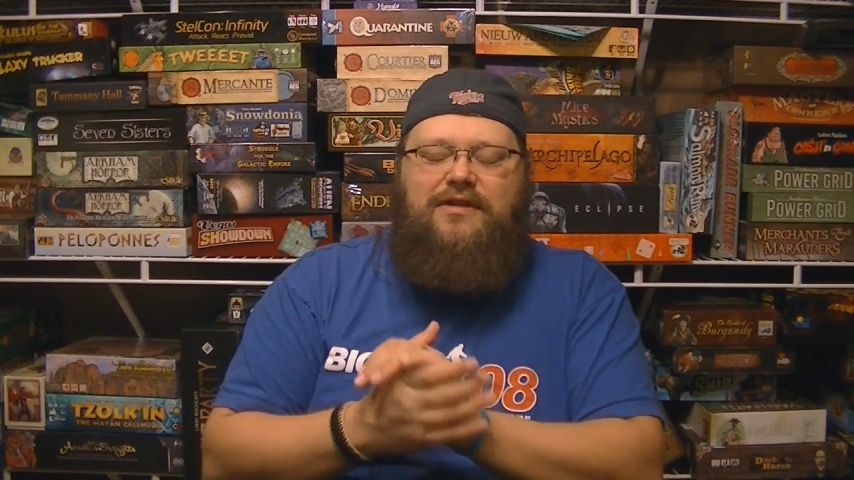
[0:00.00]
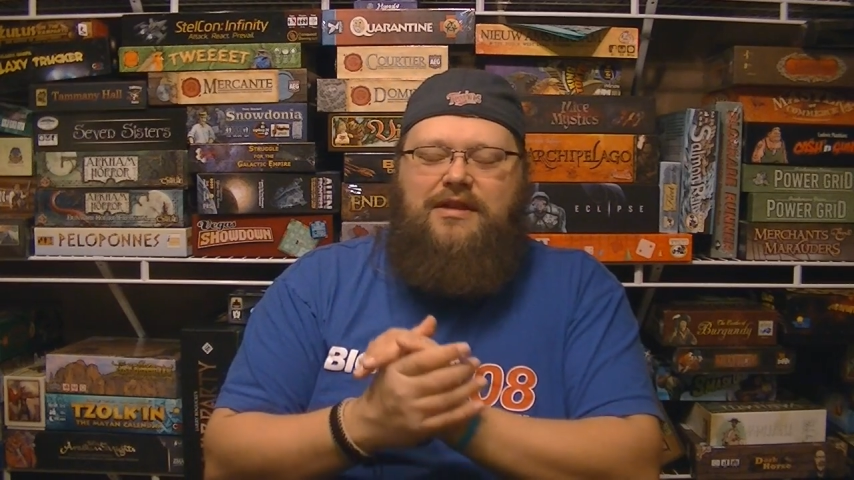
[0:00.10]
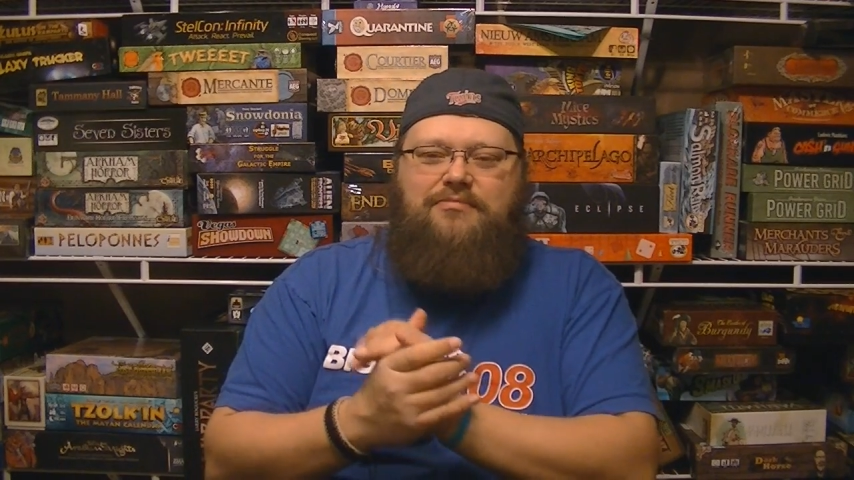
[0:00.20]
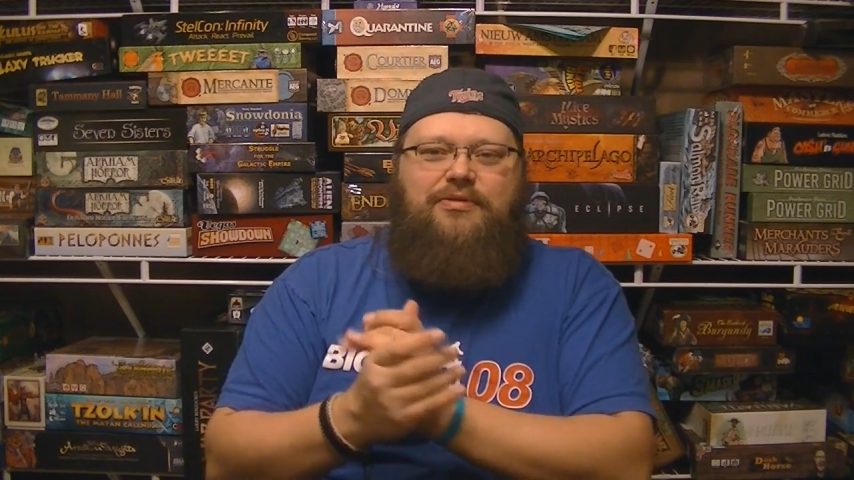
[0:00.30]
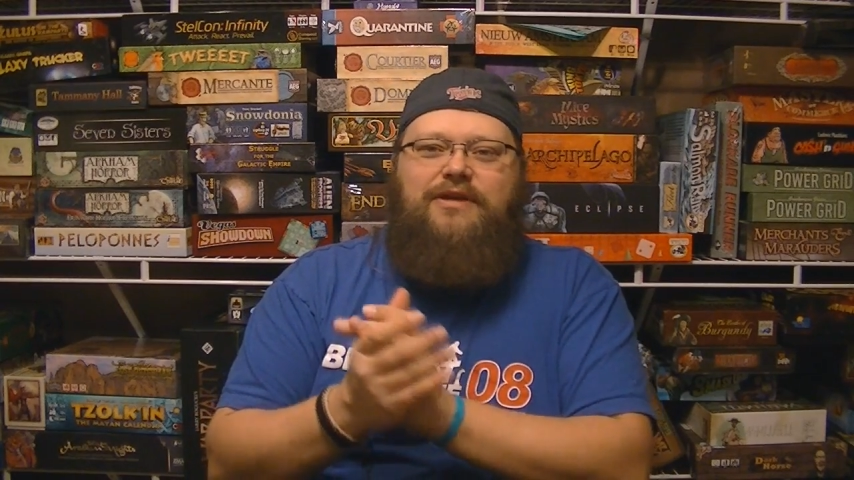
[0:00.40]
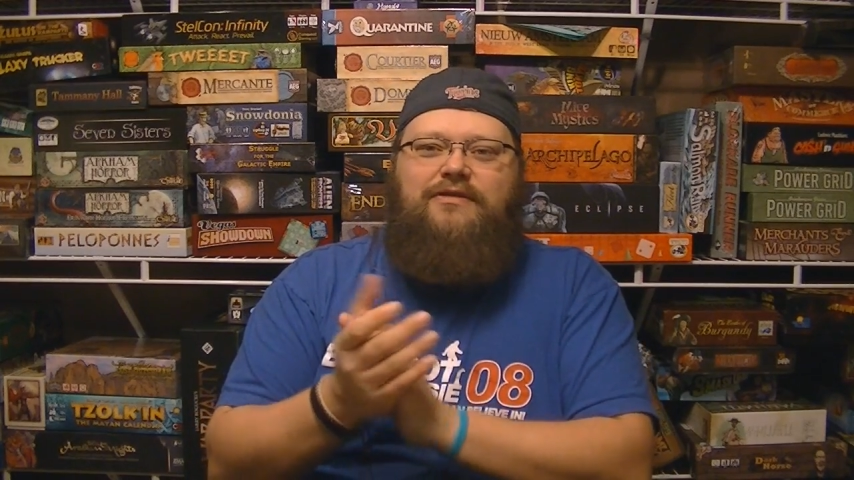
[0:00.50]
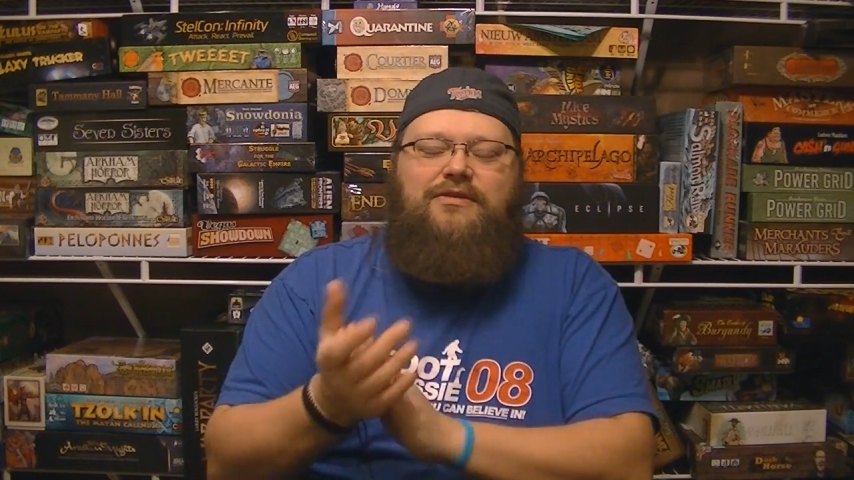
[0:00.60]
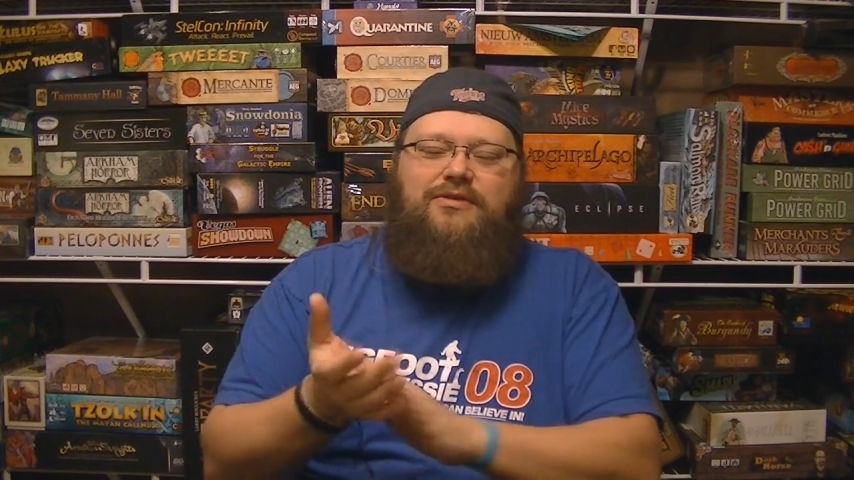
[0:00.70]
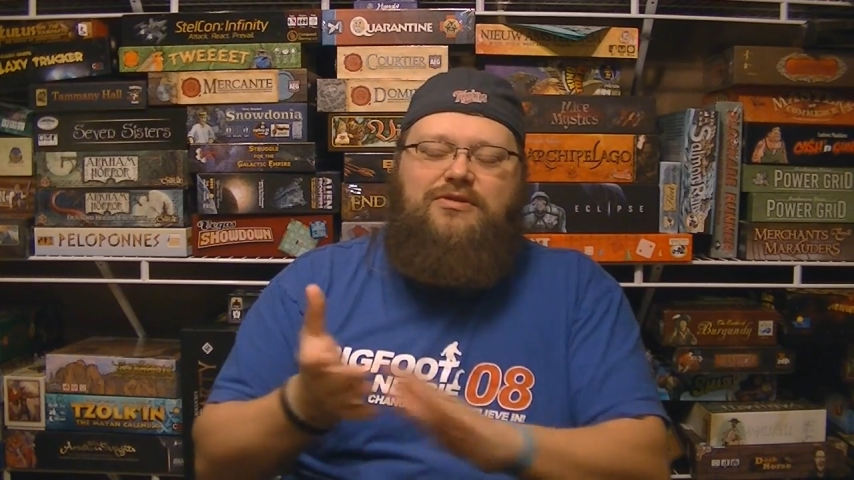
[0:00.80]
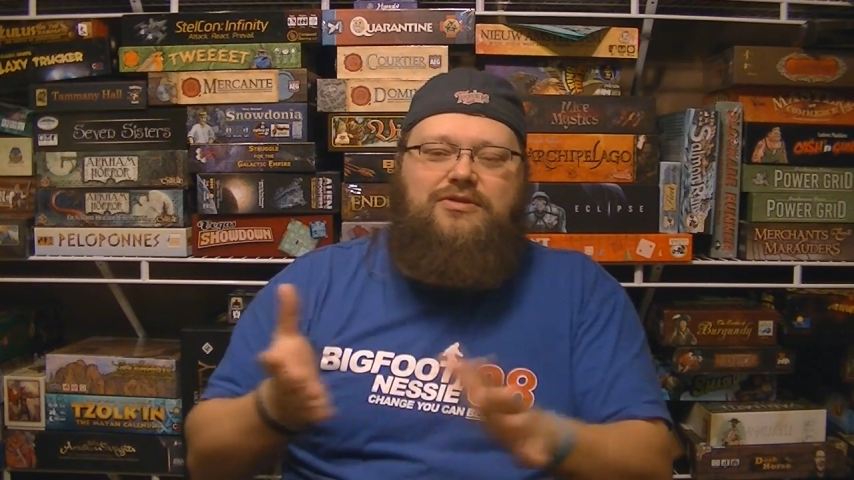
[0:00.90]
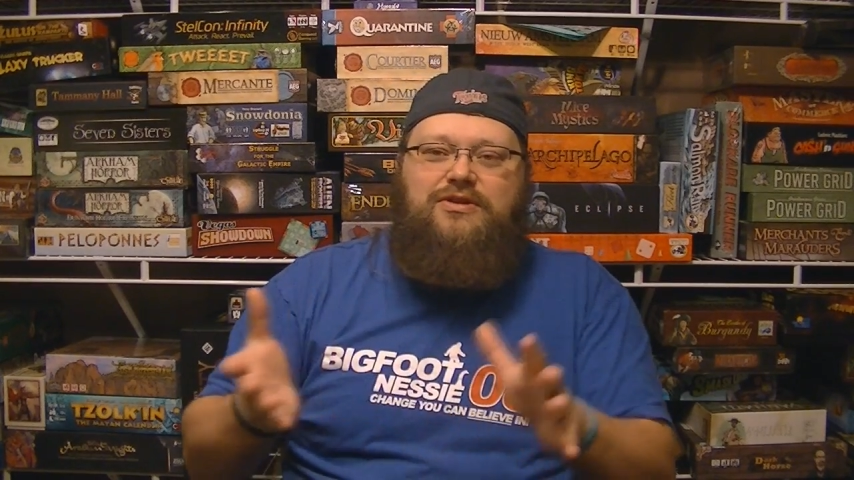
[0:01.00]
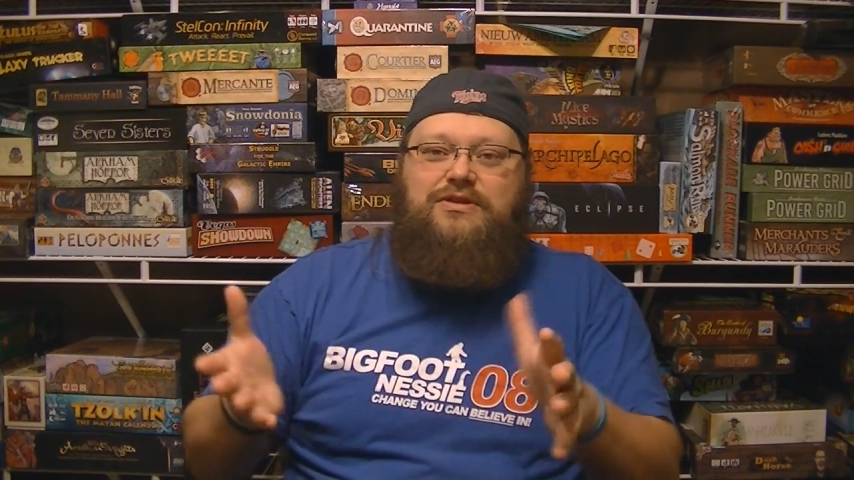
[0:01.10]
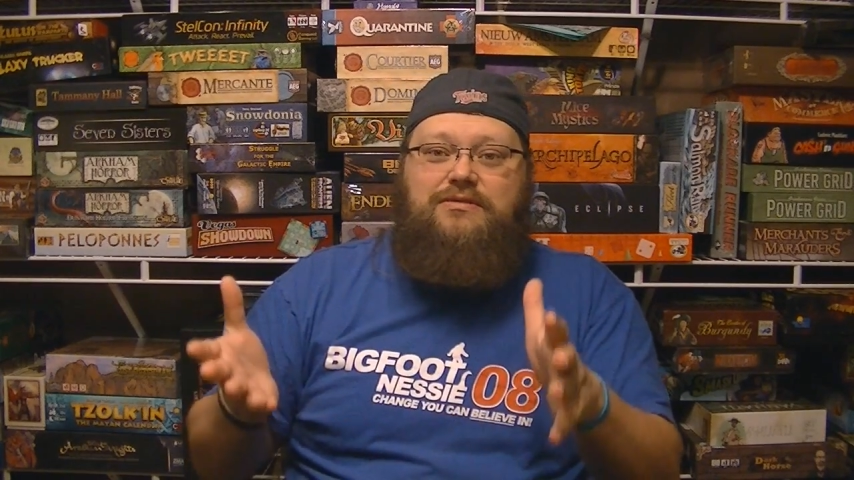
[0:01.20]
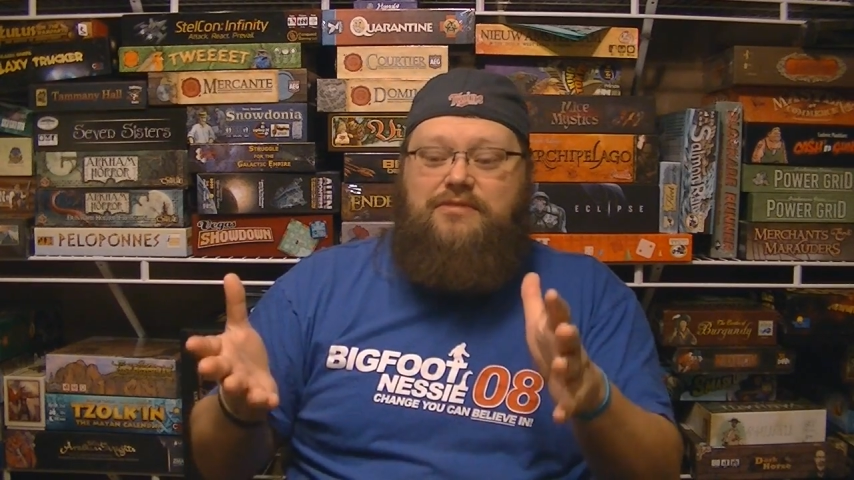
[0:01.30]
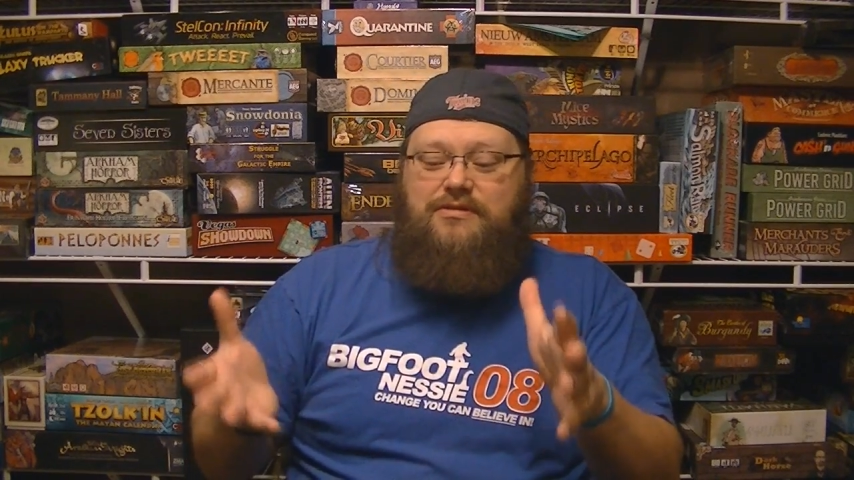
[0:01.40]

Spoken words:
and plus, you know, you could just,